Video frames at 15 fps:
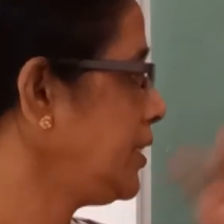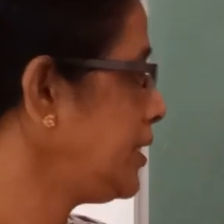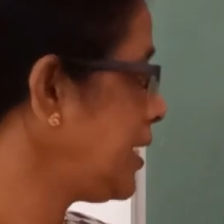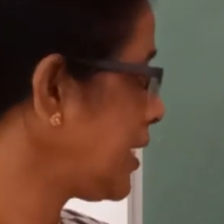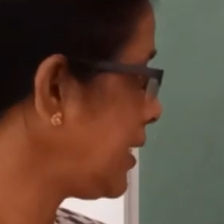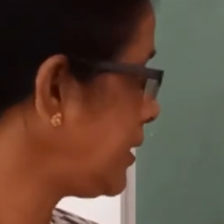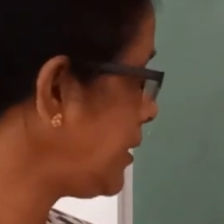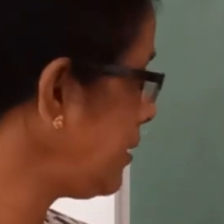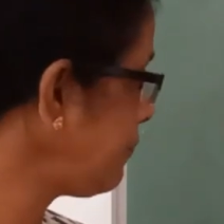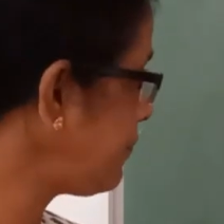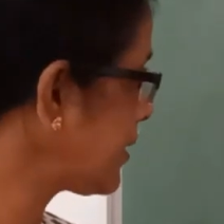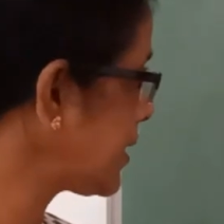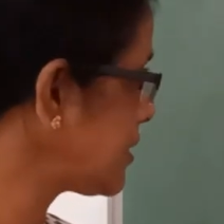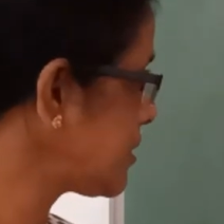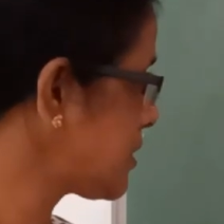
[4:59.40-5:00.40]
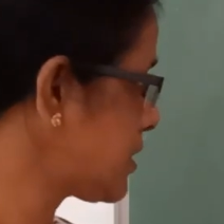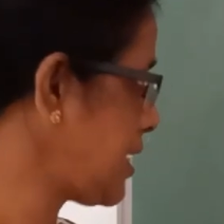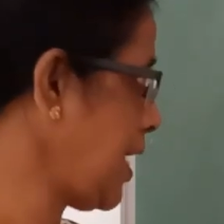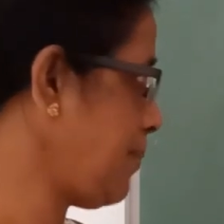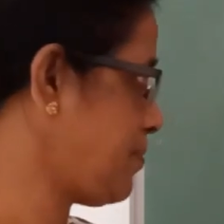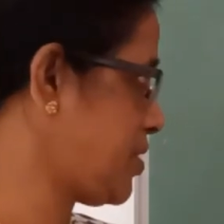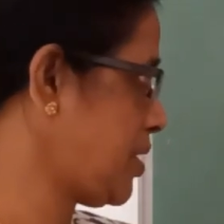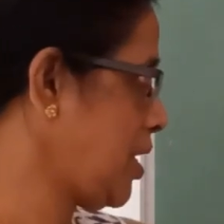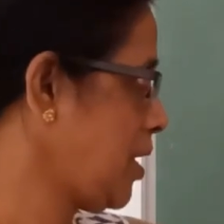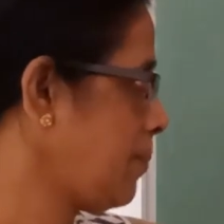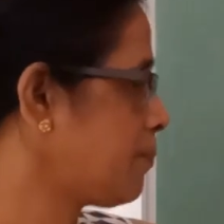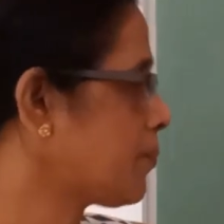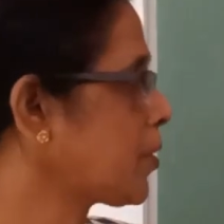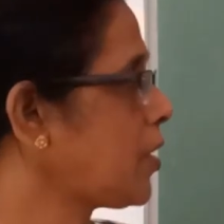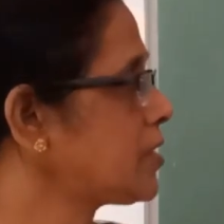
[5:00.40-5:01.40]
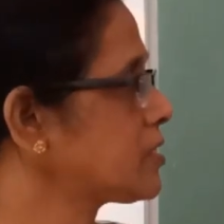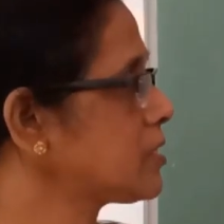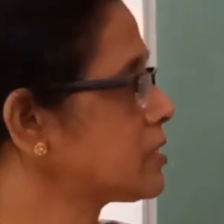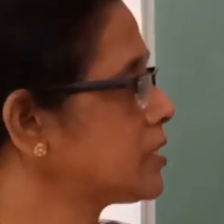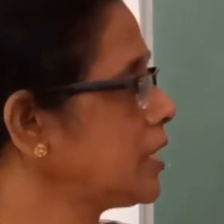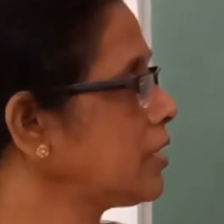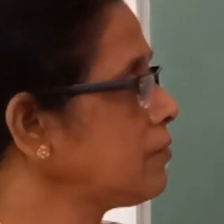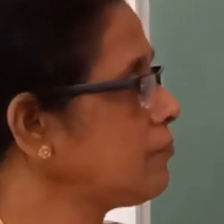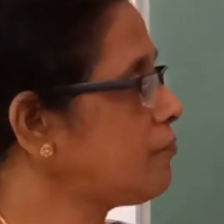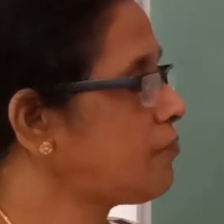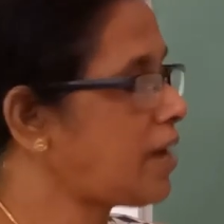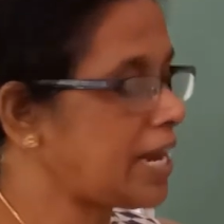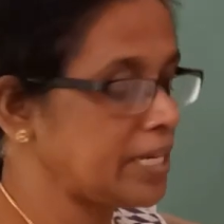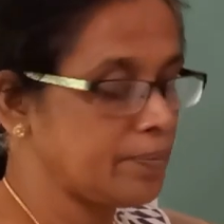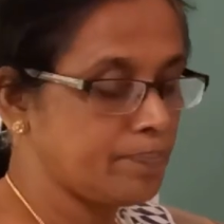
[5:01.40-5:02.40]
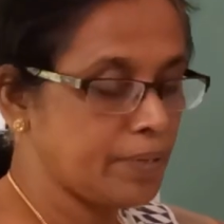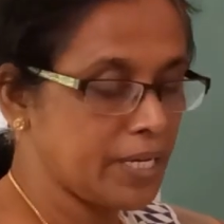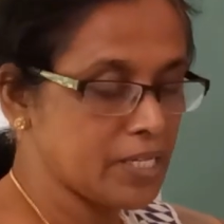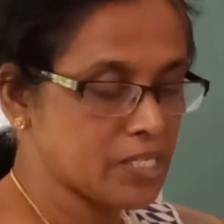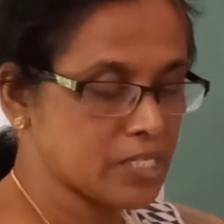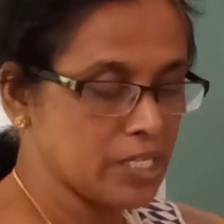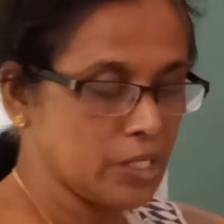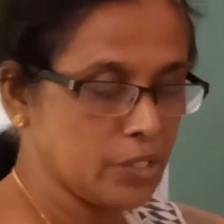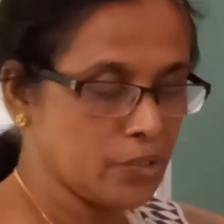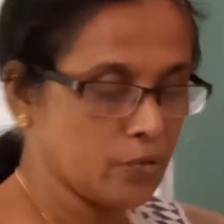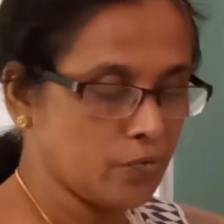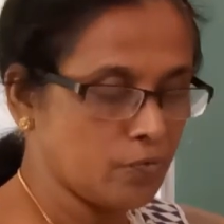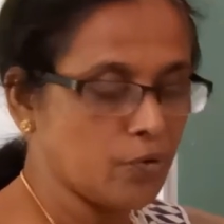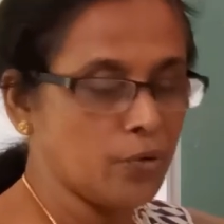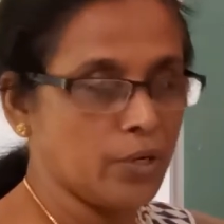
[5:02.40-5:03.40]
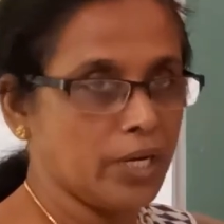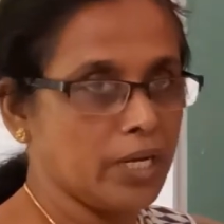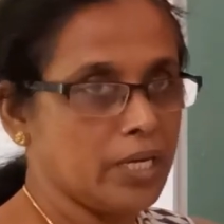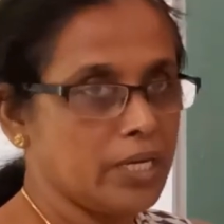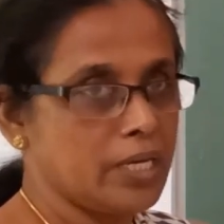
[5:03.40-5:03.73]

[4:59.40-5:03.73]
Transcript: There are different steps processing fibers into wool.